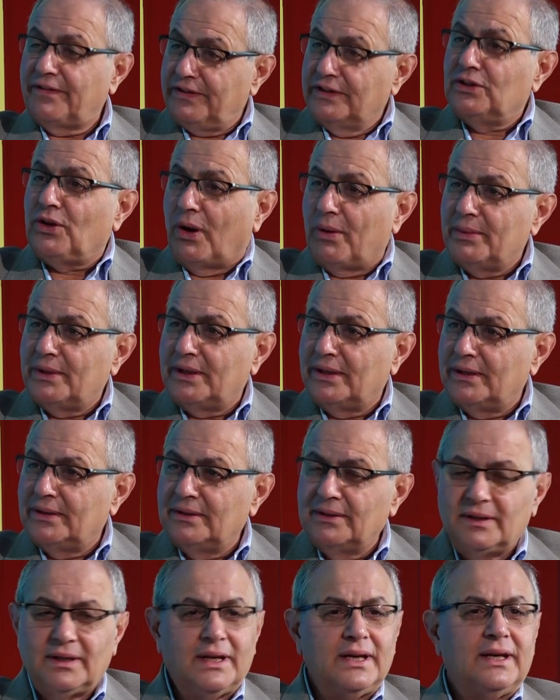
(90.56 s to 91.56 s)
a
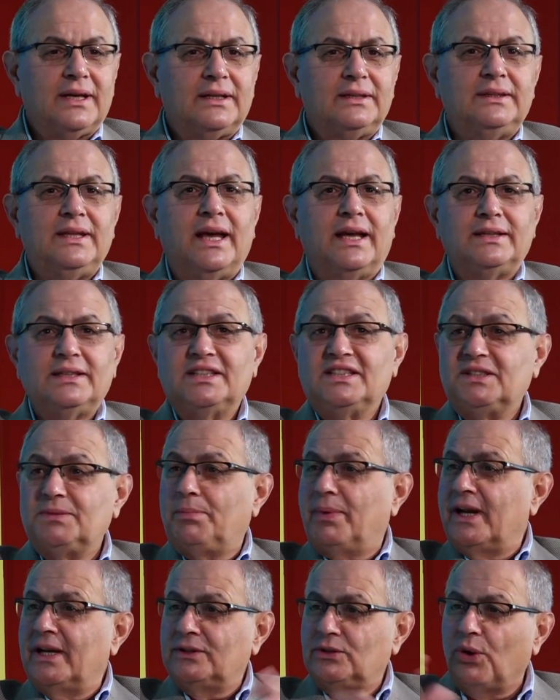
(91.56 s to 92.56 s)
phenomenon that is
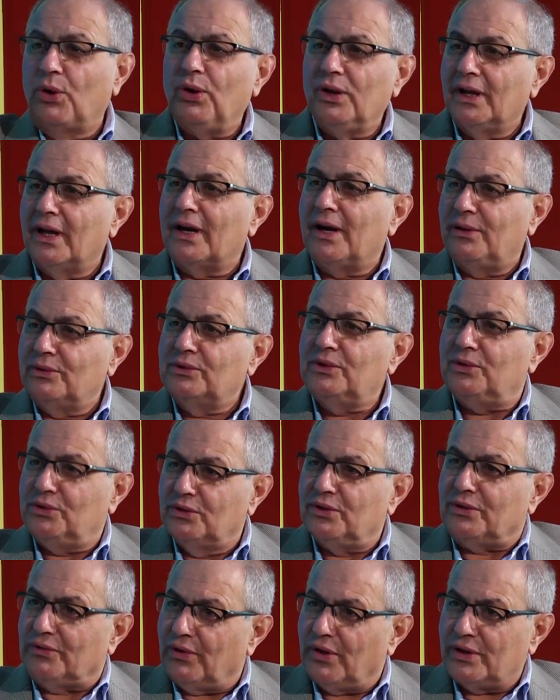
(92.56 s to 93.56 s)
spread all around the
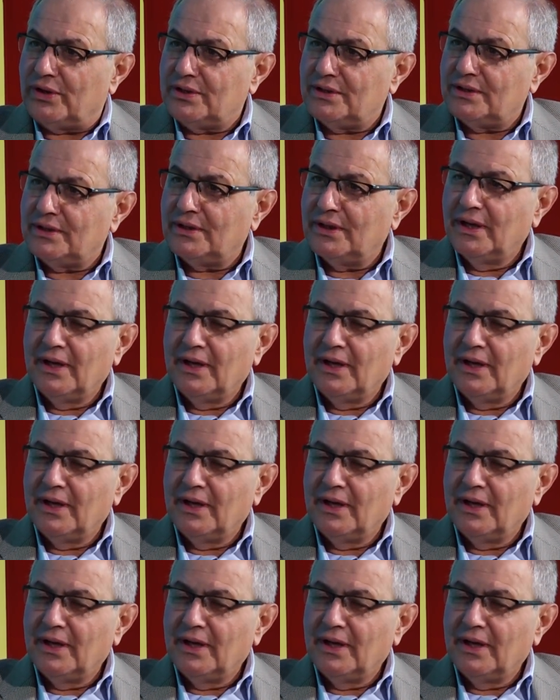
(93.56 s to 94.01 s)
universe.